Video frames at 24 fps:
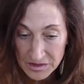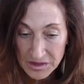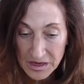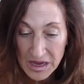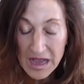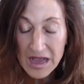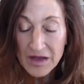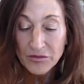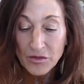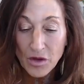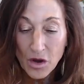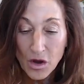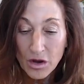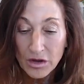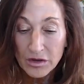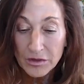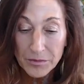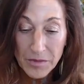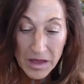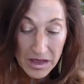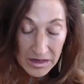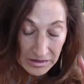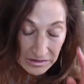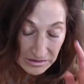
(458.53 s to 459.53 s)
have
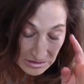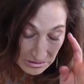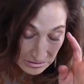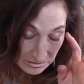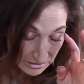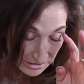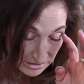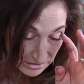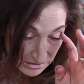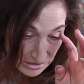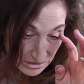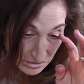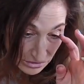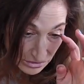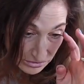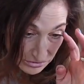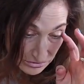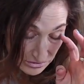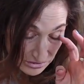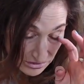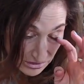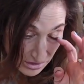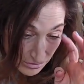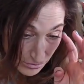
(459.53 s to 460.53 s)
automatic deletes or
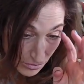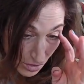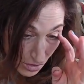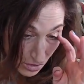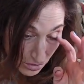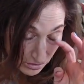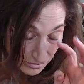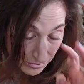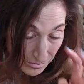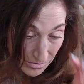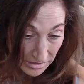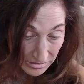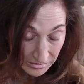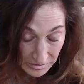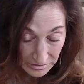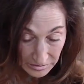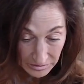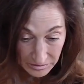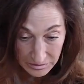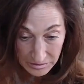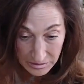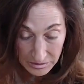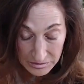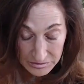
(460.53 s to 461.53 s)
some
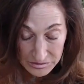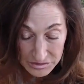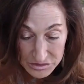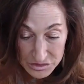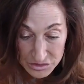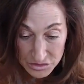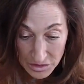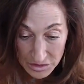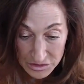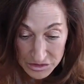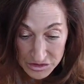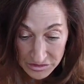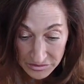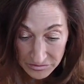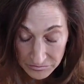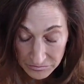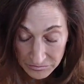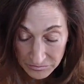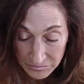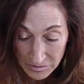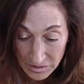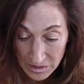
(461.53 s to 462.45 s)
automatic destruction